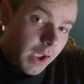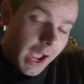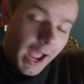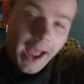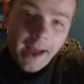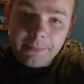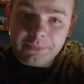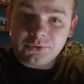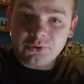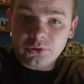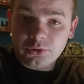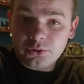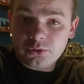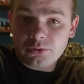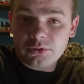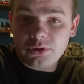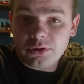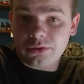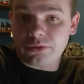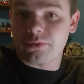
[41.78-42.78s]

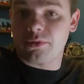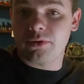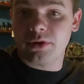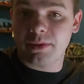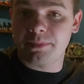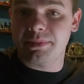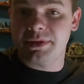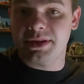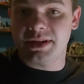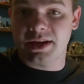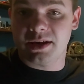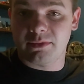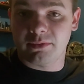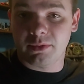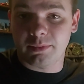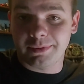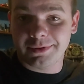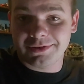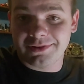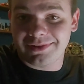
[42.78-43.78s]
absolutely thrown up in the air
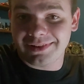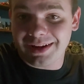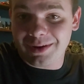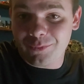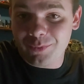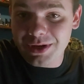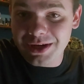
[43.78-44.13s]
where we're just like,